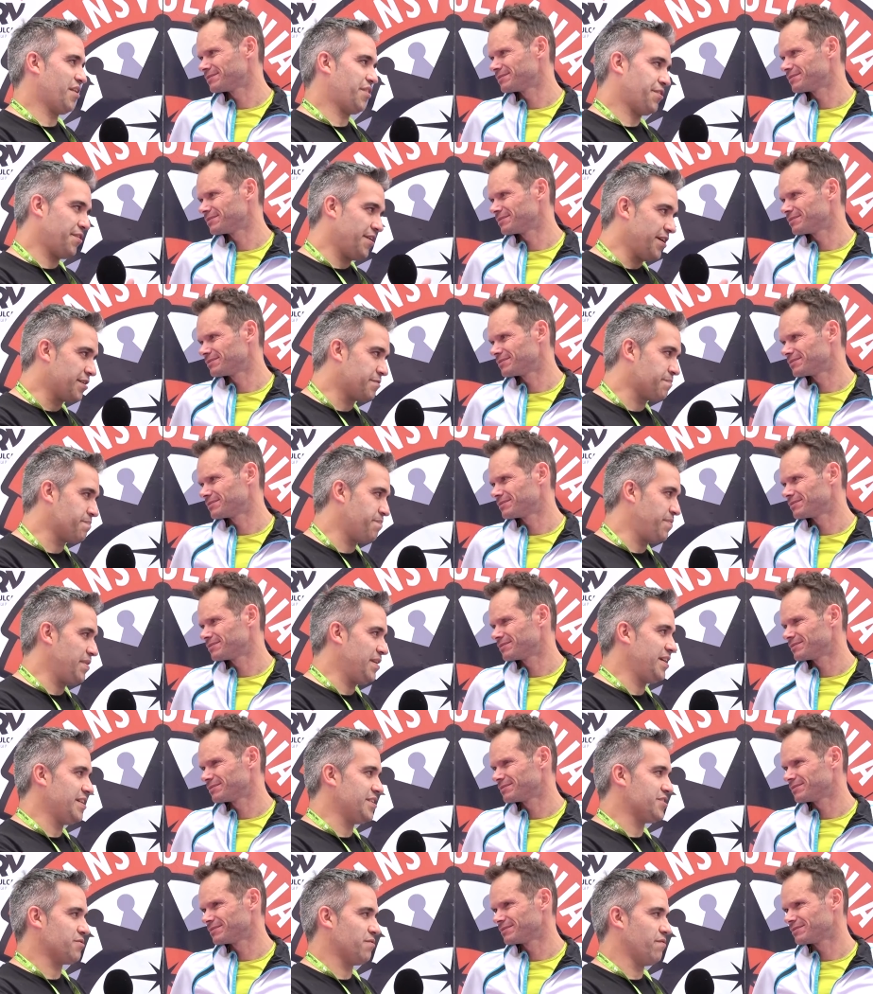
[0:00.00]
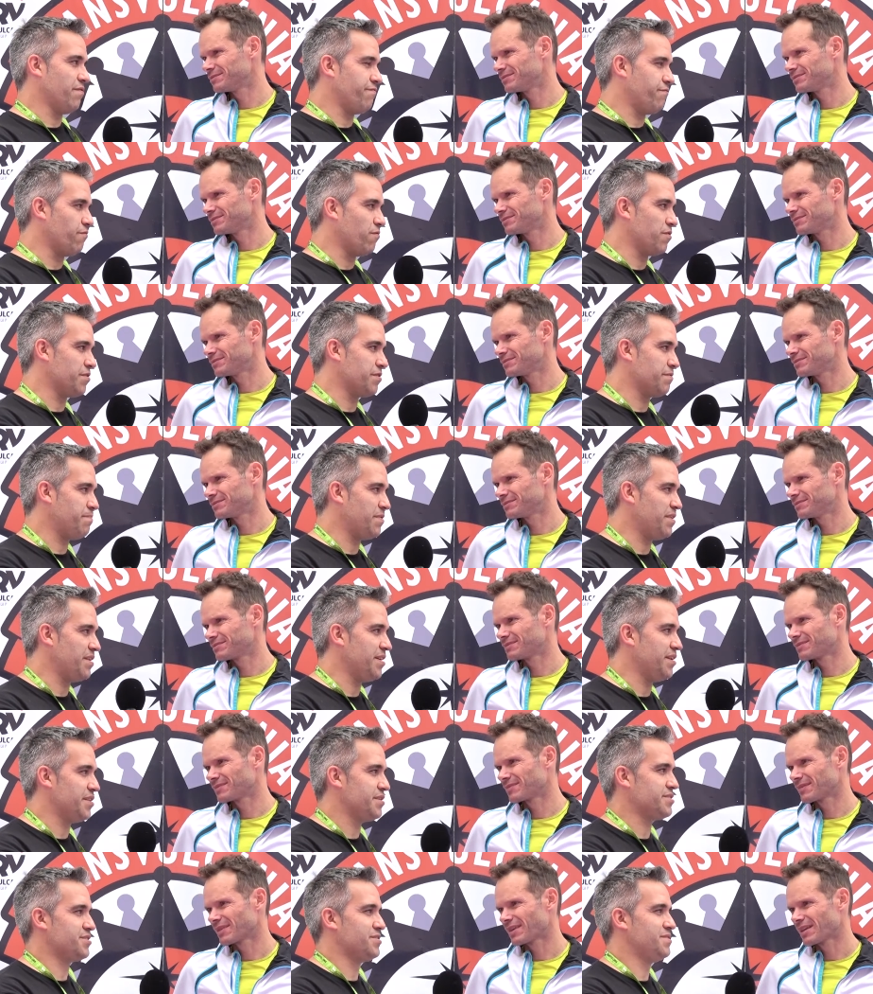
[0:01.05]
Speaker 1: third place or fourth
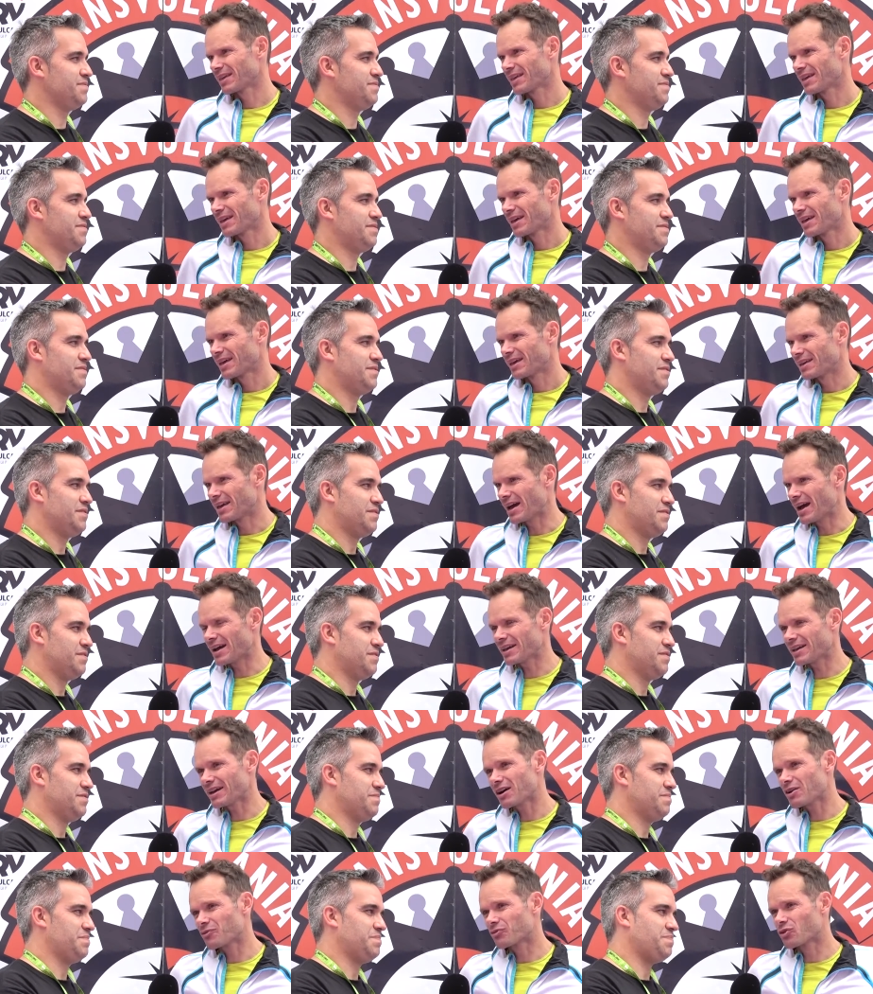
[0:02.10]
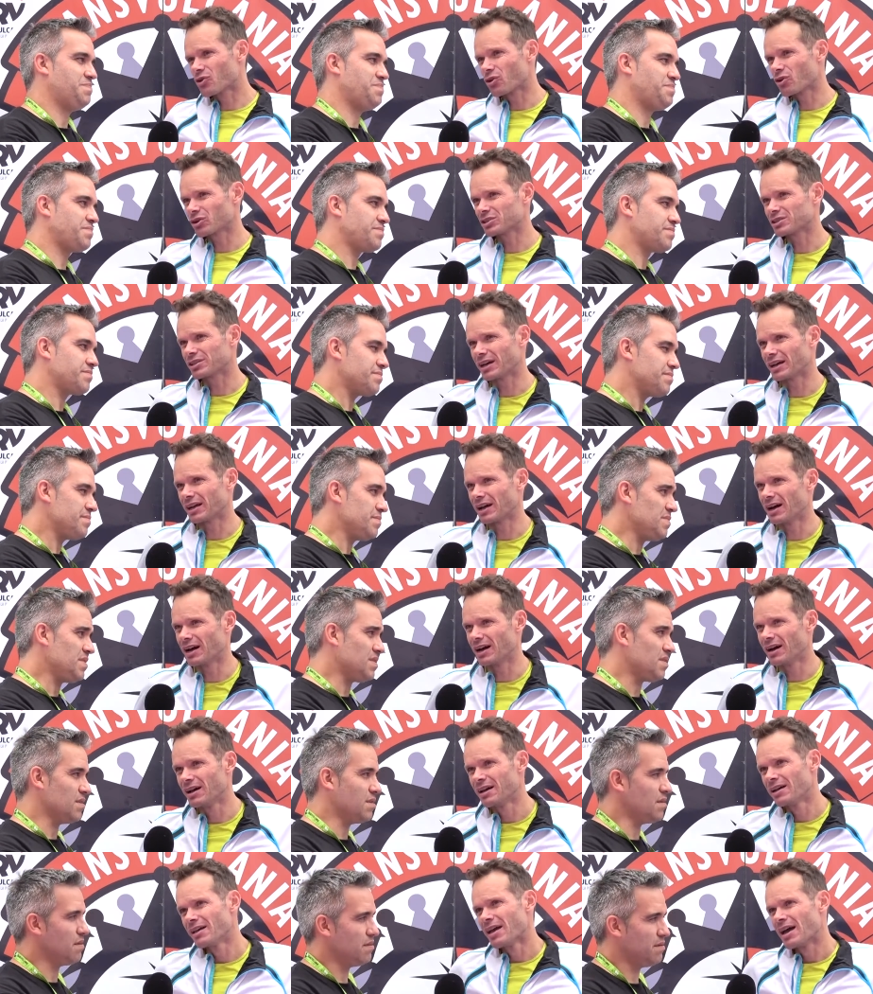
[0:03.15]
place? Yeah, of
Speaker 2: course. I
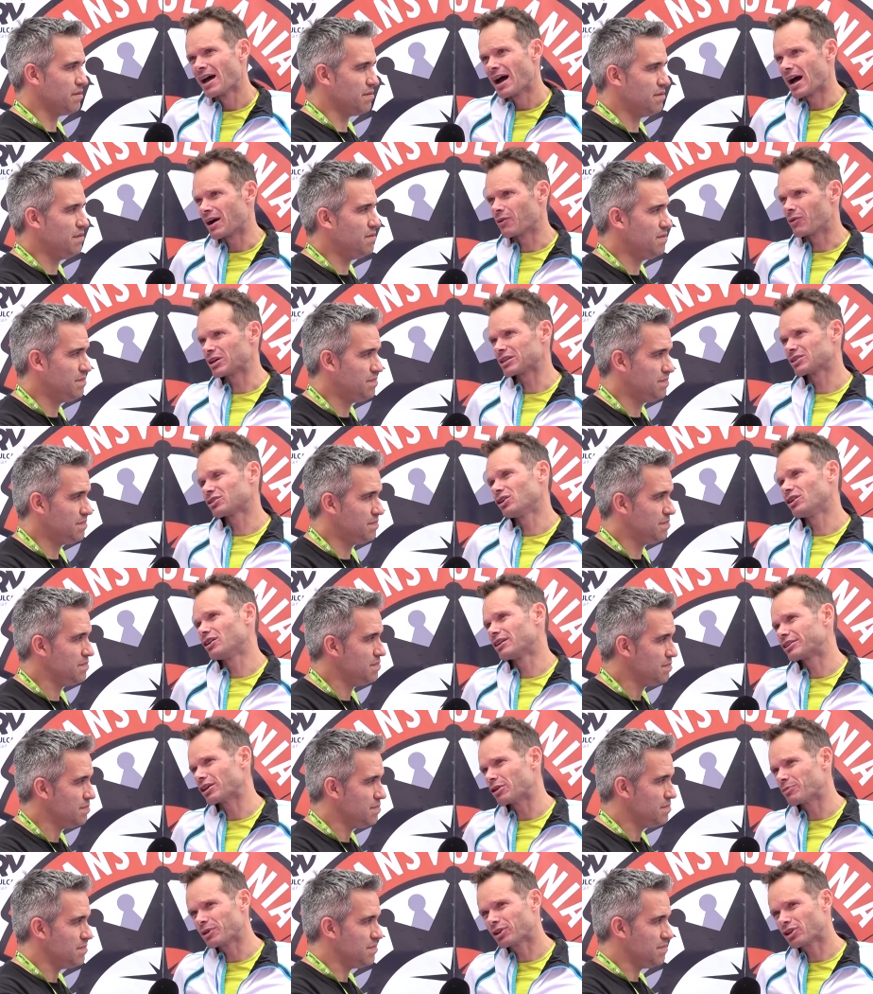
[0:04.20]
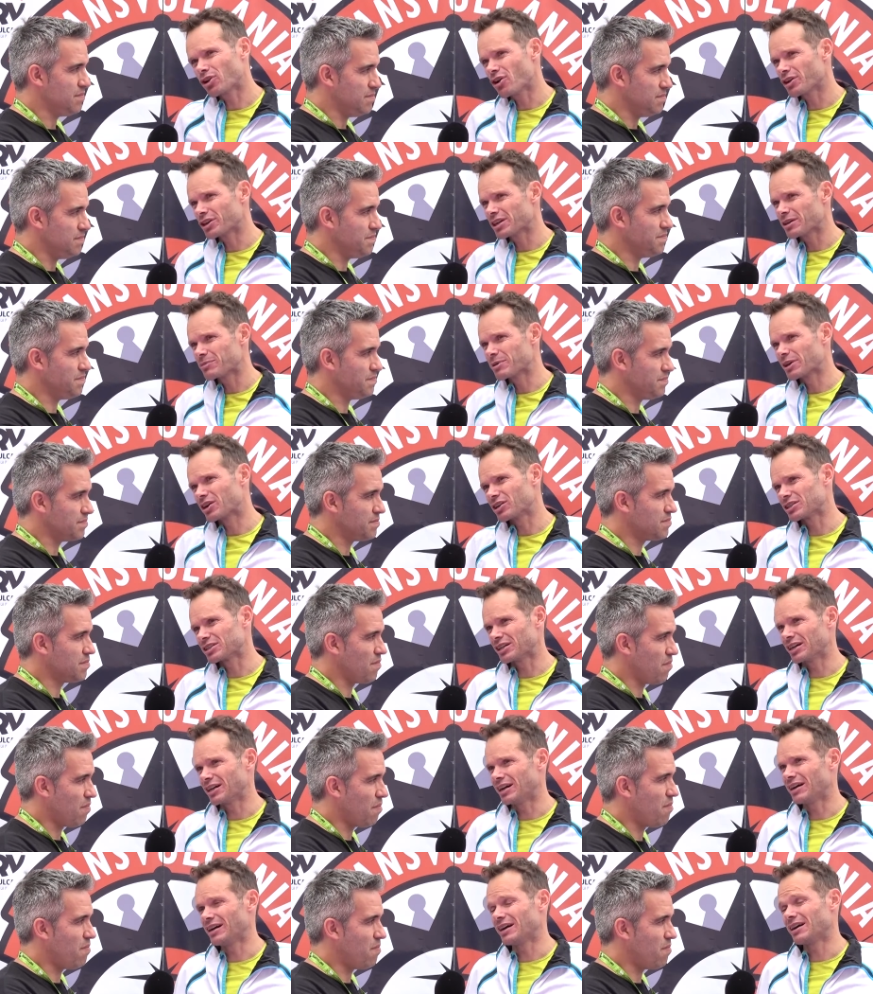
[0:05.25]
was a little bit lucky because
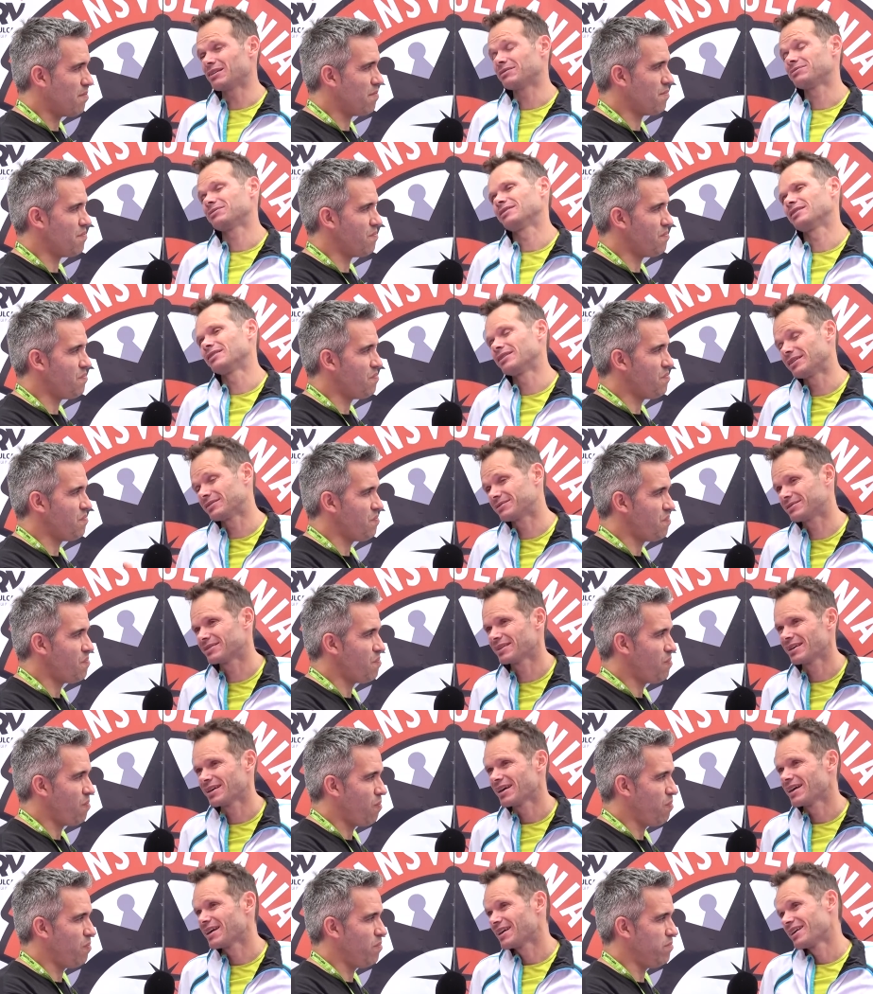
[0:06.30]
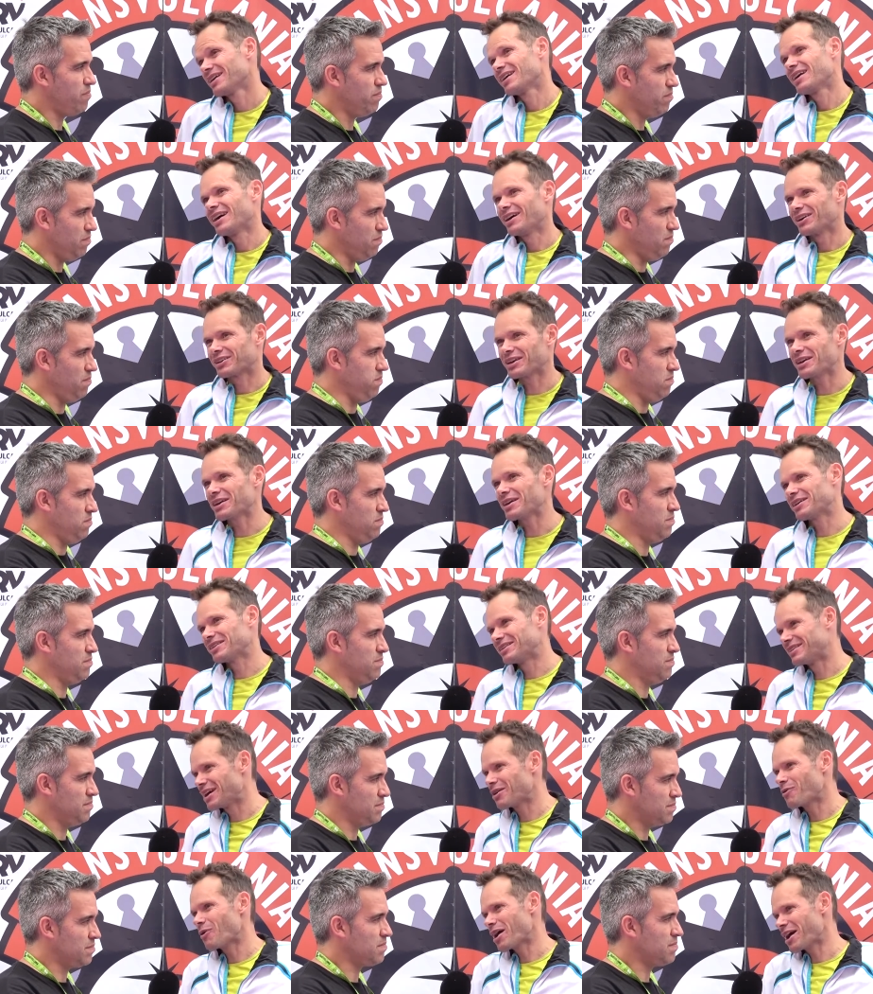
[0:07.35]

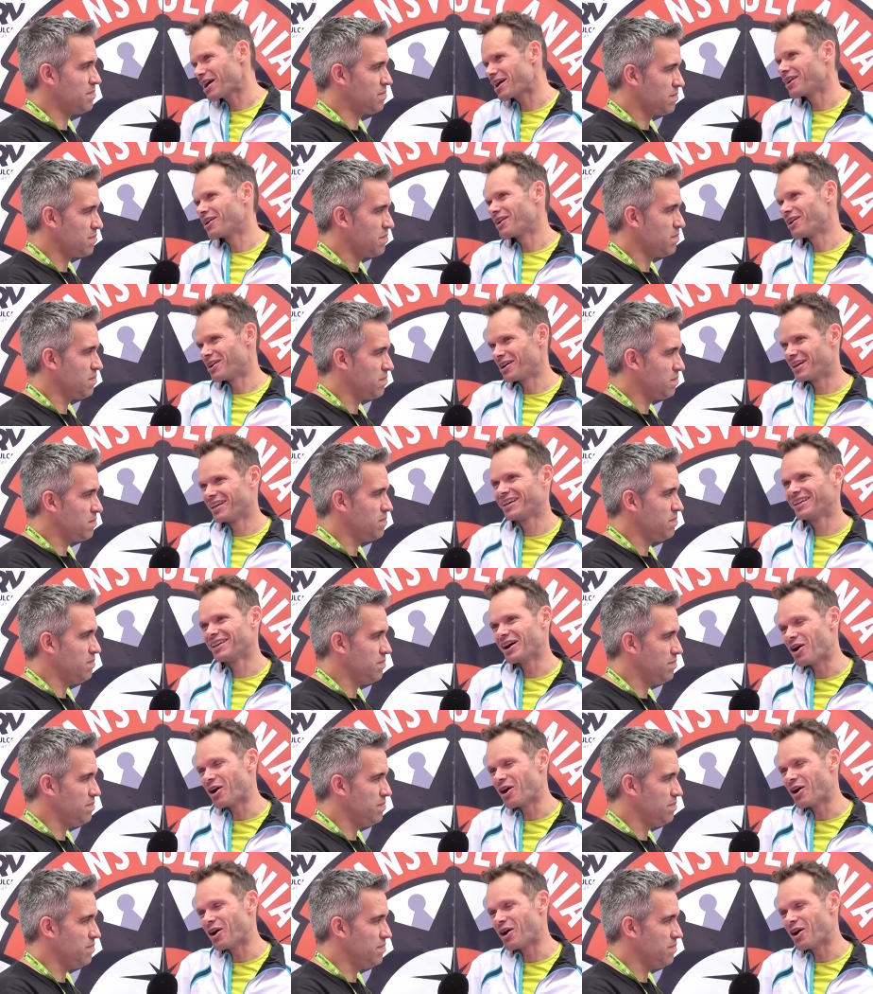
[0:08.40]
they were